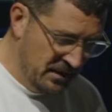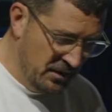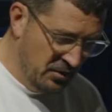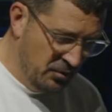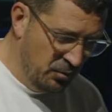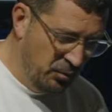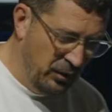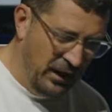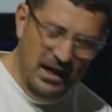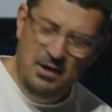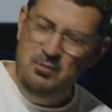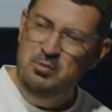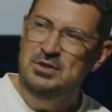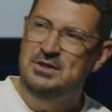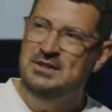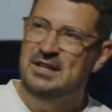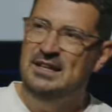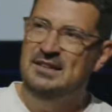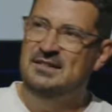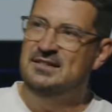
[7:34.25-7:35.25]
why would
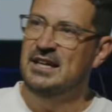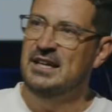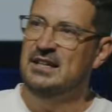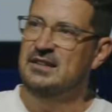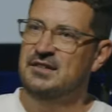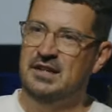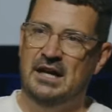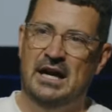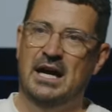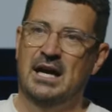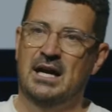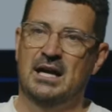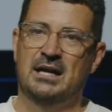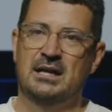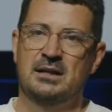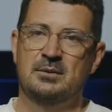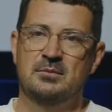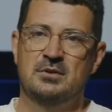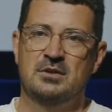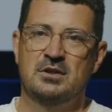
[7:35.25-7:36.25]
they take
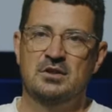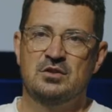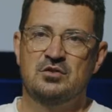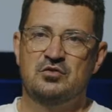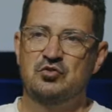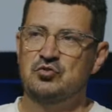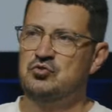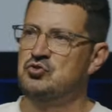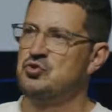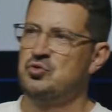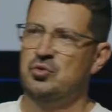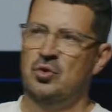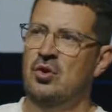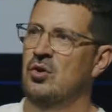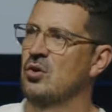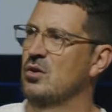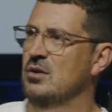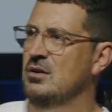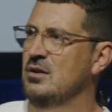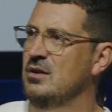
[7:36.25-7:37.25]
time to
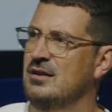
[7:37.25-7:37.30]
draw?